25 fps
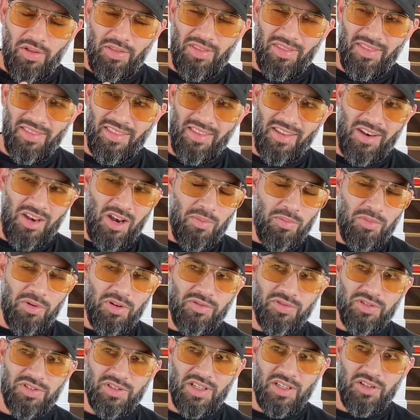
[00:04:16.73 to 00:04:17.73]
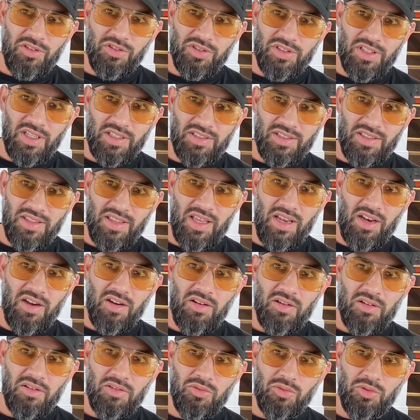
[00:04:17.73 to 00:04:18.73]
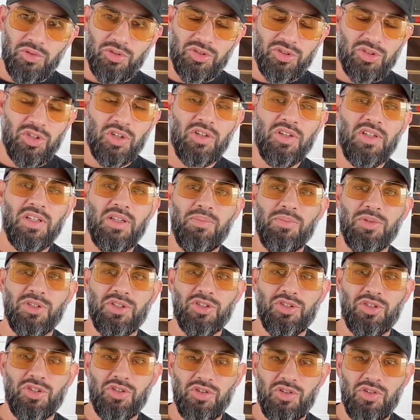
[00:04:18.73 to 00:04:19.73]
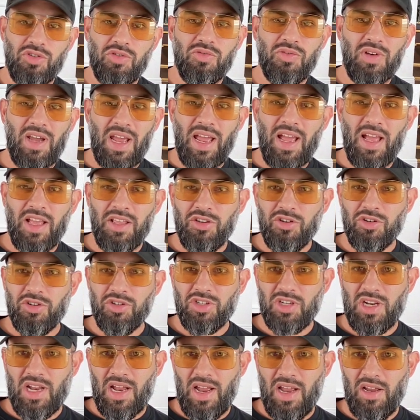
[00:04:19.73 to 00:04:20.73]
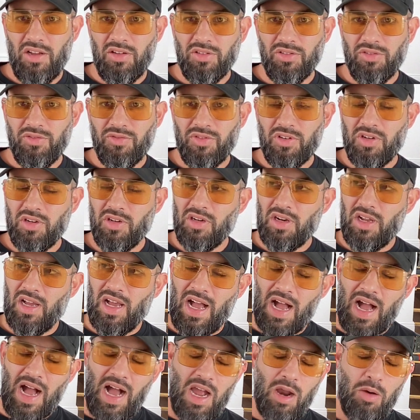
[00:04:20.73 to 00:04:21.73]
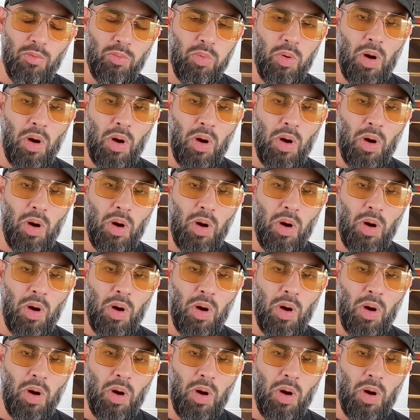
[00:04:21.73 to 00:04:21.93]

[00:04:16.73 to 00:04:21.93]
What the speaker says: The number of skill sets there will certainly position you and your child for a higher